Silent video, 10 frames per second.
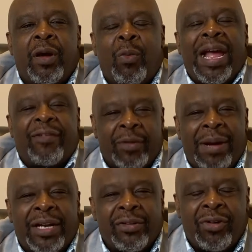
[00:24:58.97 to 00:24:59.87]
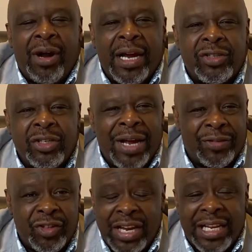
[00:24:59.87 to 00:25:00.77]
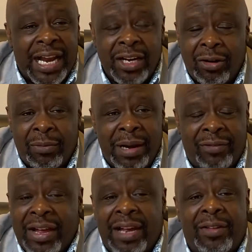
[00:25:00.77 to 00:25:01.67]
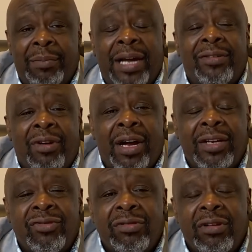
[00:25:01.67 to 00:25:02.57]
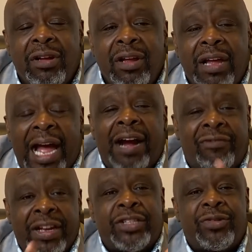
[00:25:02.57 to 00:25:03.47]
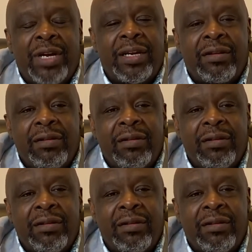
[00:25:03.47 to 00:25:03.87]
We have the mind of Christ. You have to say that out of your own mouth. I have the mind of Christ. I have victory.